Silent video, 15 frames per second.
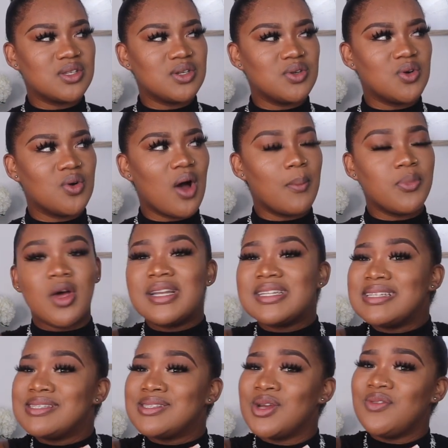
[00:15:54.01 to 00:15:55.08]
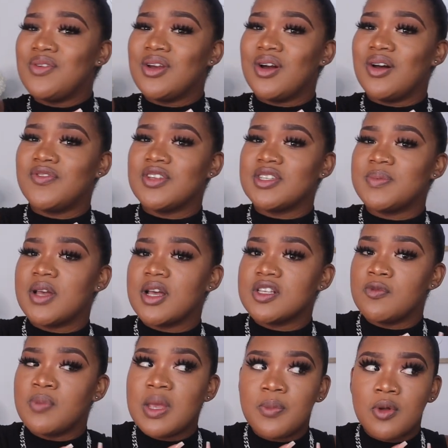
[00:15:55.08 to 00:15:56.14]
you know, I'm not deserving of this, because
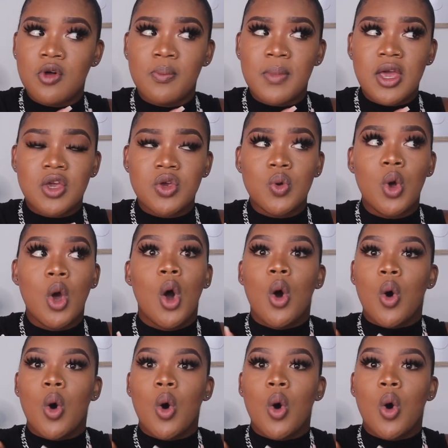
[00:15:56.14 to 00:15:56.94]
the people will make you